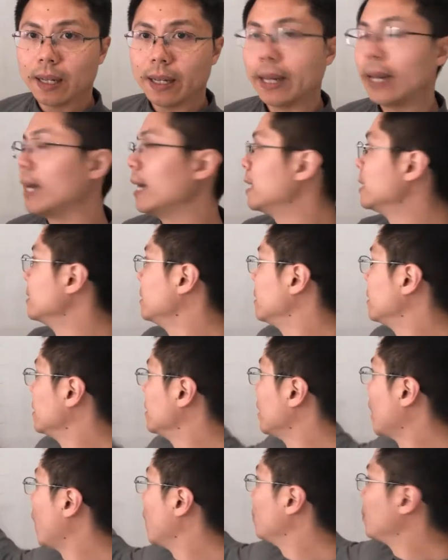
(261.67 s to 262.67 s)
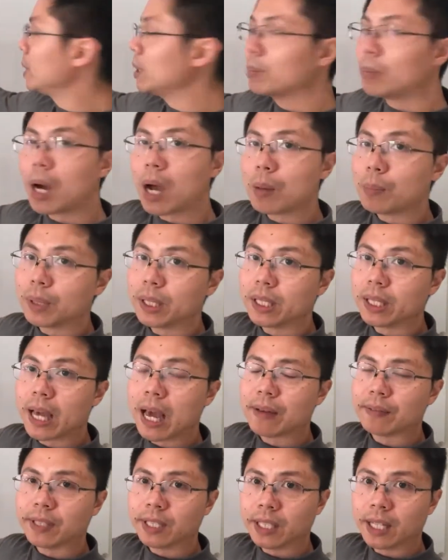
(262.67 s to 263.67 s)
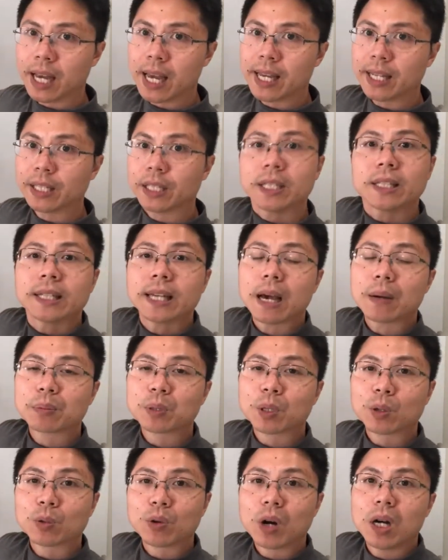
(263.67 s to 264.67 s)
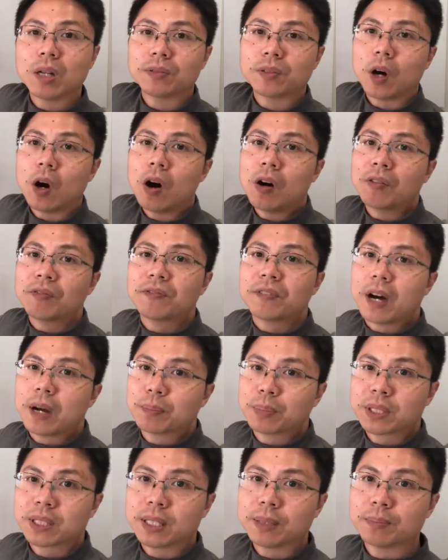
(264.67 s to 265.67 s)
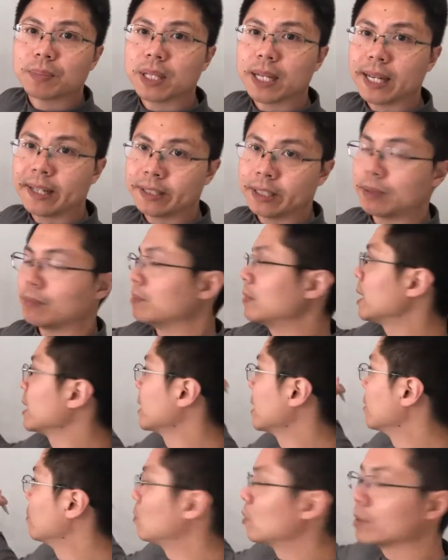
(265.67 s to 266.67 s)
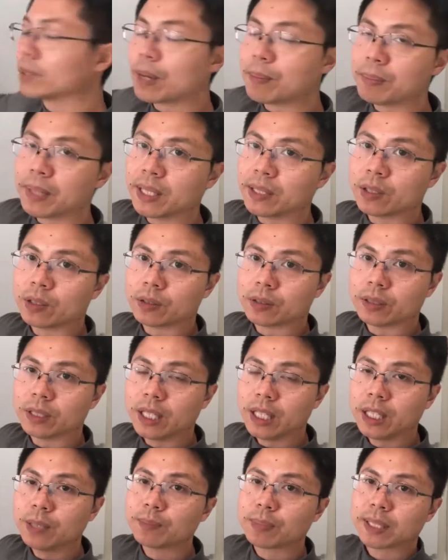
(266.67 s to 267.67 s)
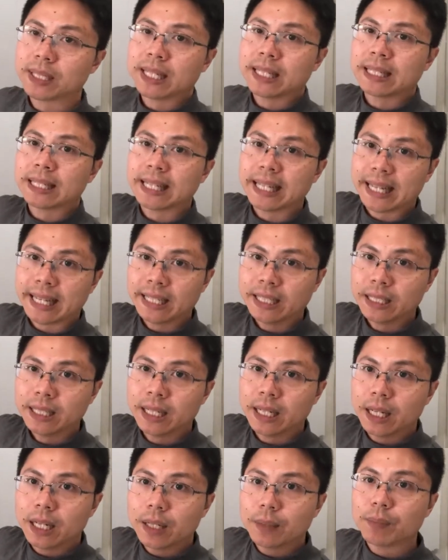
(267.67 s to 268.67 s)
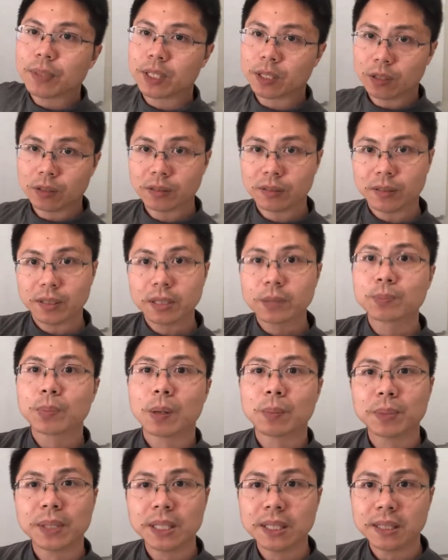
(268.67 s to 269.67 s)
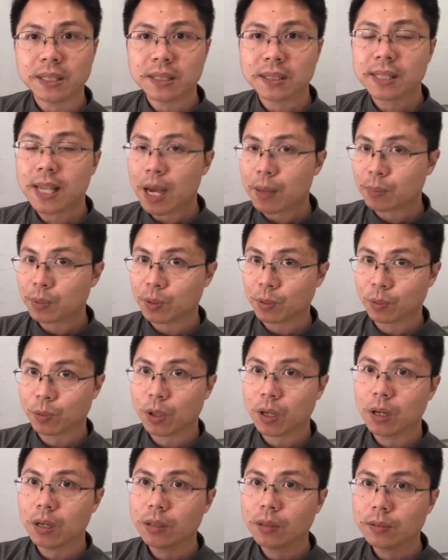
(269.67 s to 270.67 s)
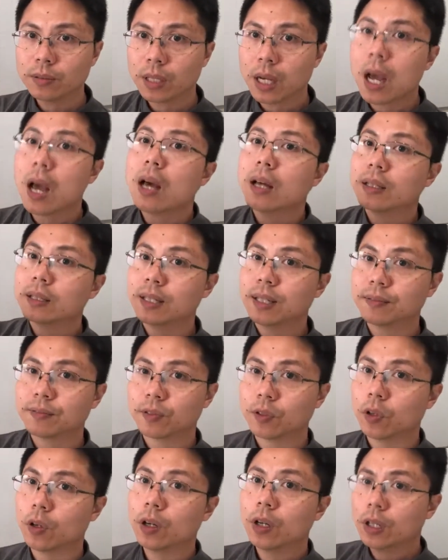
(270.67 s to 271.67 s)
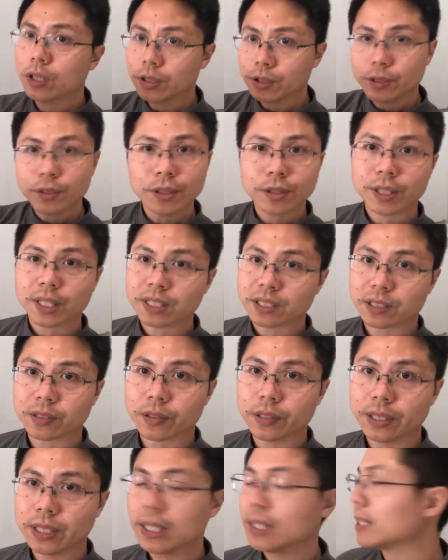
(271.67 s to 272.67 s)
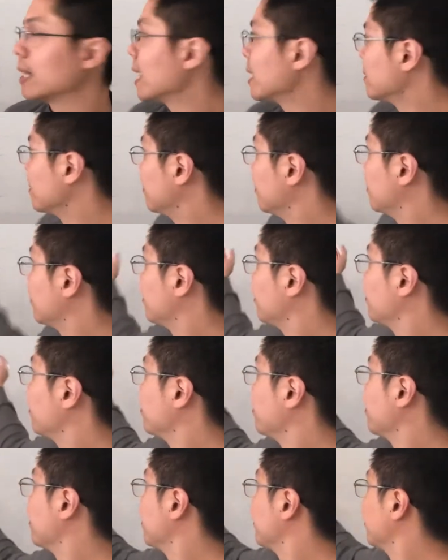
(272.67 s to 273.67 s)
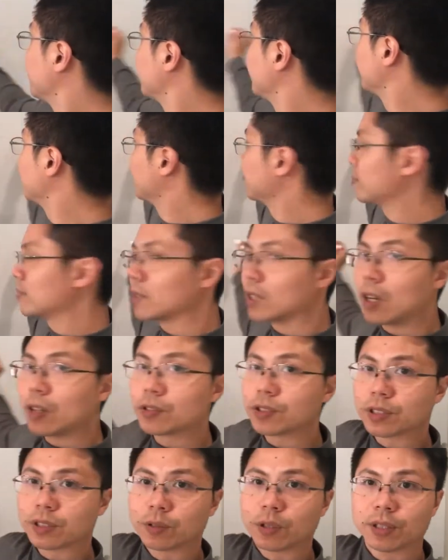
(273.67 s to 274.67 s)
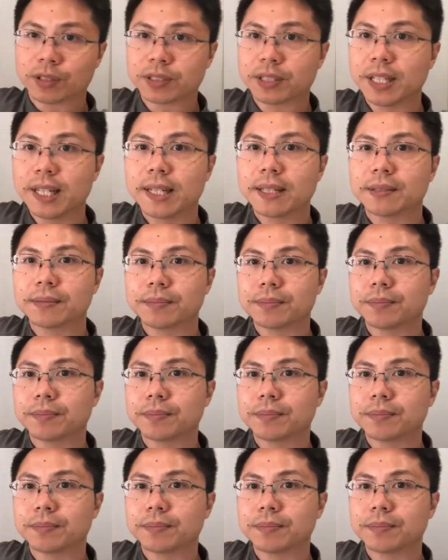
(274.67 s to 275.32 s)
And B might be having a capital growth of 5% per annum. Okay, well that may not need, but then again, because this property is capital growth, therefore you don't necessarily need that. So I'll just cross it out.